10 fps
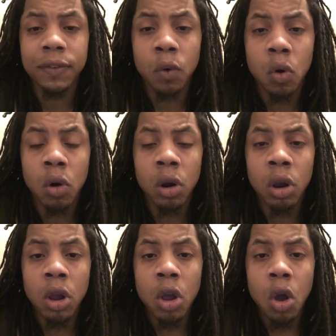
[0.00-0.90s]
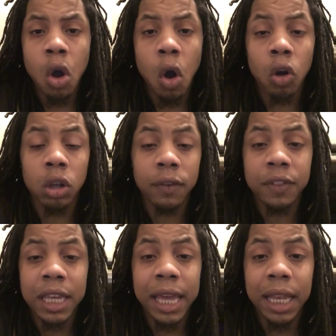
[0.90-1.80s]
for all of
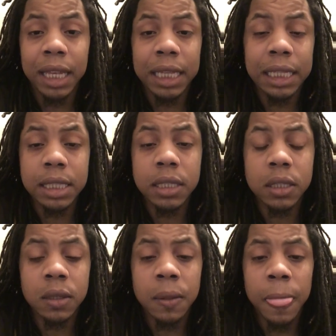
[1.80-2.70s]
the elites